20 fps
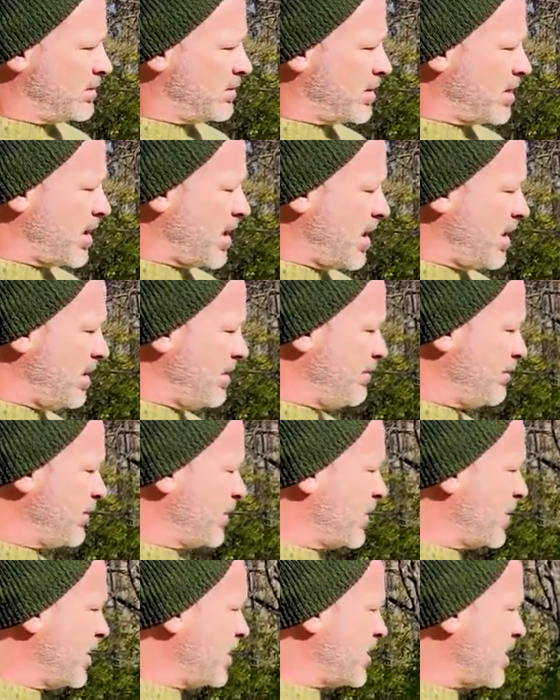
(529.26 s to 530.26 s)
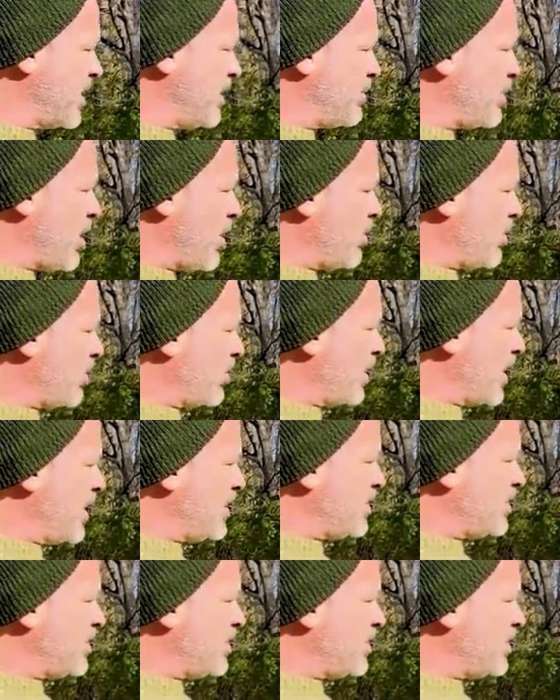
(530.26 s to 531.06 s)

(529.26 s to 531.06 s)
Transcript: Okay, let's keep going, okay,